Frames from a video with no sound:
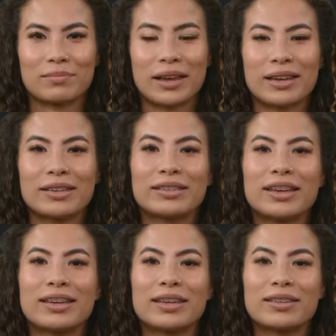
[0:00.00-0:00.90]
In the
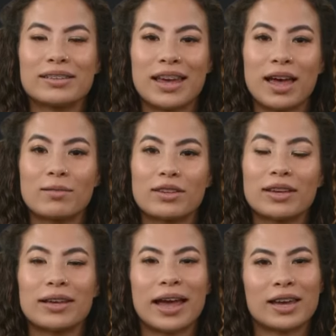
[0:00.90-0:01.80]
Settings tab, you
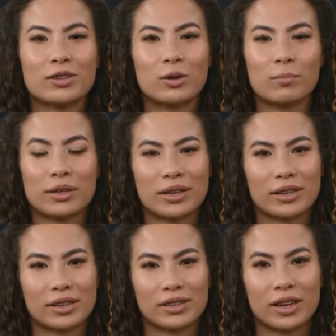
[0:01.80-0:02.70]
can add your billing
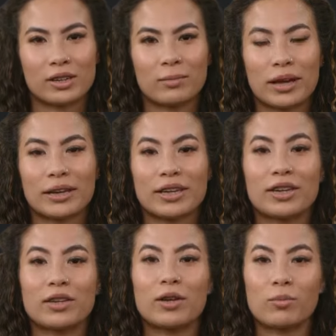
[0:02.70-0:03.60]
details by
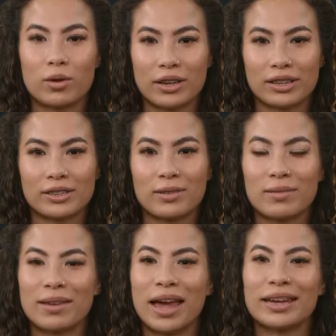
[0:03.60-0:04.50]
clicking on Wallet
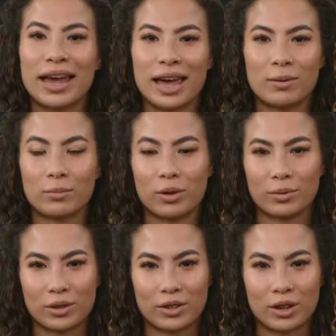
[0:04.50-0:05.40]
and add
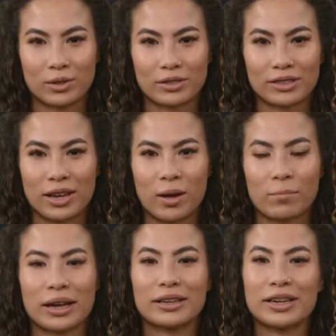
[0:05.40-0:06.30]
promo codes
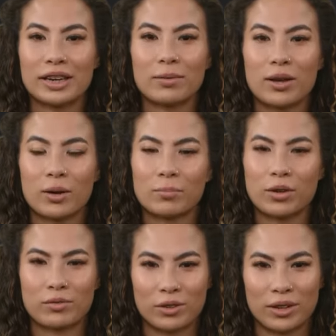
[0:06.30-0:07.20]
by clicking on
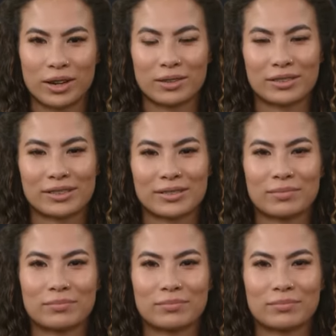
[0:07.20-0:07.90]
Promo Codes.